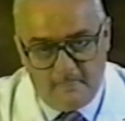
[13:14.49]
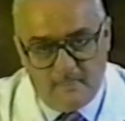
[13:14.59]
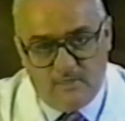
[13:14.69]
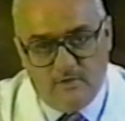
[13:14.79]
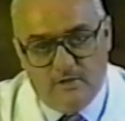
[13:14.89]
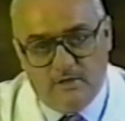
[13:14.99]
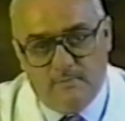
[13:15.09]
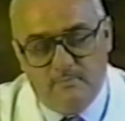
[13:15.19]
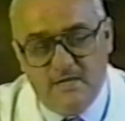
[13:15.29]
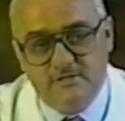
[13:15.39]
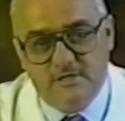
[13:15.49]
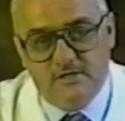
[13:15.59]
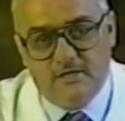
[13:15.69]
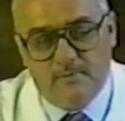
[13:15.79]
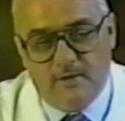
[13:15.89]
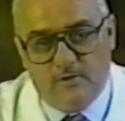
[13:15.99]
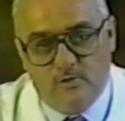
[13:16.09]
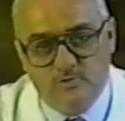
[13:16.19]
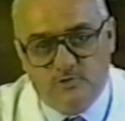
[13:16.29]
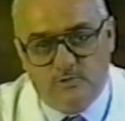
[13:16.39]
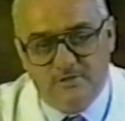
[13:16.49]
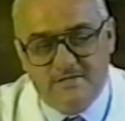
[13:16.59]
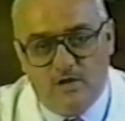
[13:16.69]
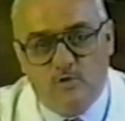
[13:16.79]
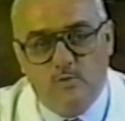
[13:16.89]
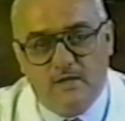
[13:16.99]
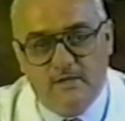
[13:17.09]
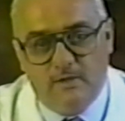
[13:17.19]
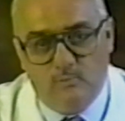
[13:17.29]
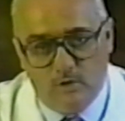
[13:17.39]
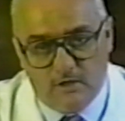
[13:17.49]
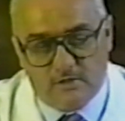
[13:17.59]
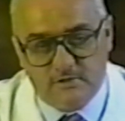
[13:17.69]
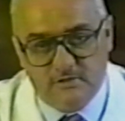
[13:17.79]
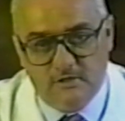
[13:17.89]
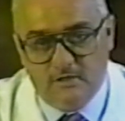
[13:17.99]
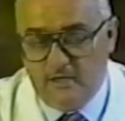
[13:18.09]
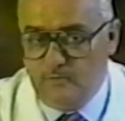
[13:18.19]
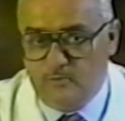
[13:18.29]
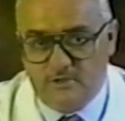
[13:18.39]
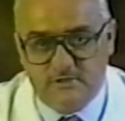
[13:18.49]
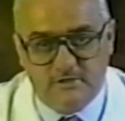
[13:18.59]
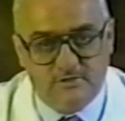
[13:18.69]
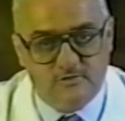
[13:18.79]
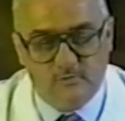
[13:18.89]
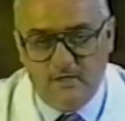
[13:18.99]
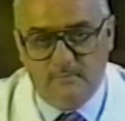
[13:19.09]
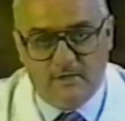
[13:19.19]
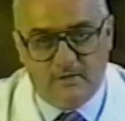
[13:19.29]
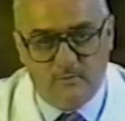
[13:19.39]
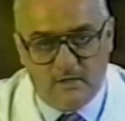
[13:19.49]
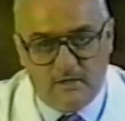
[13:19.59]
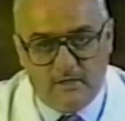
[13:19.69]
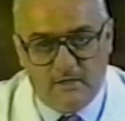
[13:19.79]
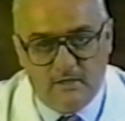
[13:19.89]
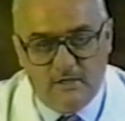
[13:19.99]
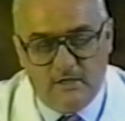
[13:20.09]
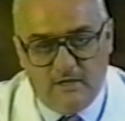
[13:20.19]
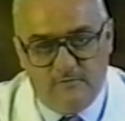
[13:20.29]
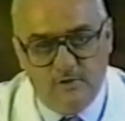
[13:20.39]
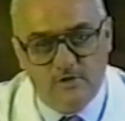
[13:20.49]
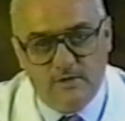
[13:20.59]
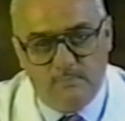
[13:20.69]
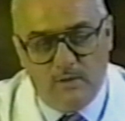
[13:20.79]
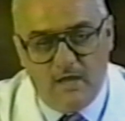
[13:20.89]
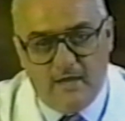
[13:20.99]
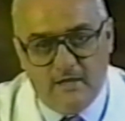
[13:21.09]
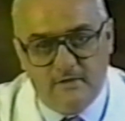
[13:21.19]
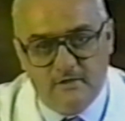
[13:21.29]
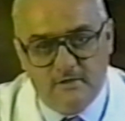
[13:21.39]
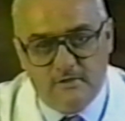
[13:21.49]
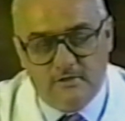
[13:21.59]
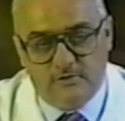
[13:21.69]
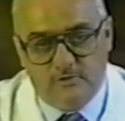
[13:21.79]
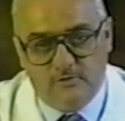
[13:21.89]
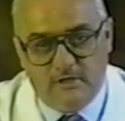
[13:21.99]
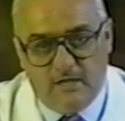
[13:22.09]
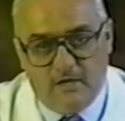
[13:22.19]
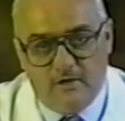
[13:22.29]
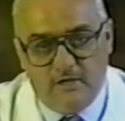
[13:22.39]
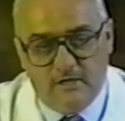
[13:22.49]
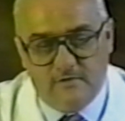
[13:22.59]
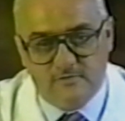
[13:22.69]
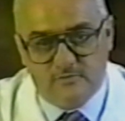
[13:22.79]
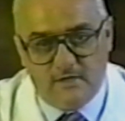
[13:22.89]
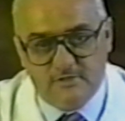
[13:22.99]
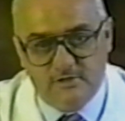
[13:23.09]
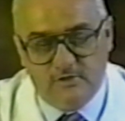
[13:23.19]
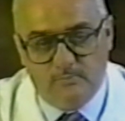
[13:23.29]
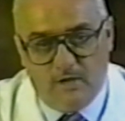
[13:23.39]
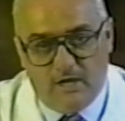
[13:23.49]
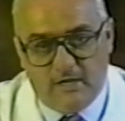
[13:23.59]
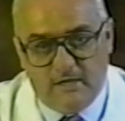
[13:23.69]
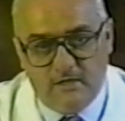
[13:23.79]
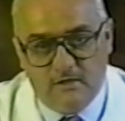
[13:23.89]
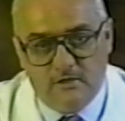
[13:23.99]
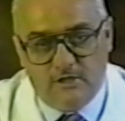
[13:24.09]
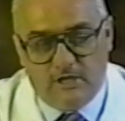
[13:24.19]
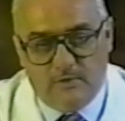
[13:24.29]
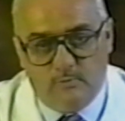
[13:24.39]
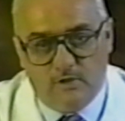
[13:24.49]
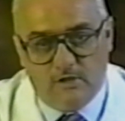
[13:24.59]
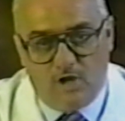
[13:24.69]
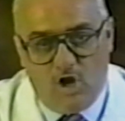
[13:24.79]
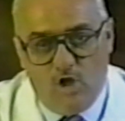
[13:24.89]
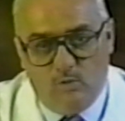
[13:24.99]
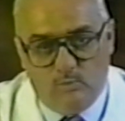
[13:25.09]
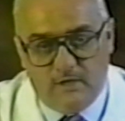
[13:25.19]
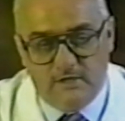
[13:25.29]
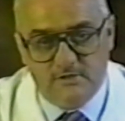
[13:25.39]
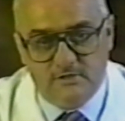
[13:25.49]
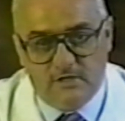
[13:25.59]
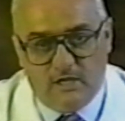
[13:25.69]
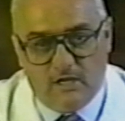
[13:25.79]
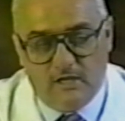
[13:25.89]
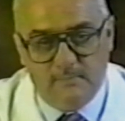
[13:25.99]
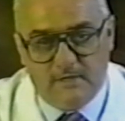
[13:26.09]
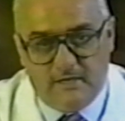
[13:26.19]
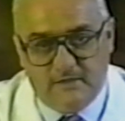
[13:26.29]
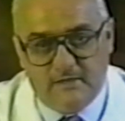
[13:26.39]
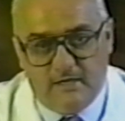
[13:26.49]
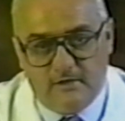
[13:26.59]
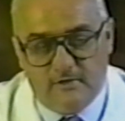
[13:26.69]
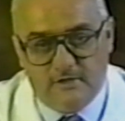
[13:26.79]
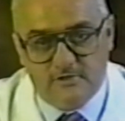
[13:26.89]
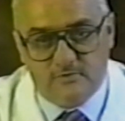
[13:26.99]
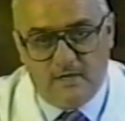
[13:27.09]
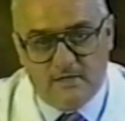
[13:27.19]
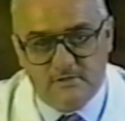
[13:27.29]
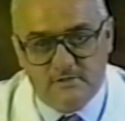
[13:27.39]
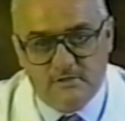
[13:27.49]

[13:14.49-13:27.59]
The amazing thing about ozone is how quickly it works. It works extremely quickly. If you can apply it to the area of stress in your body, it will always eliminate that area of stress.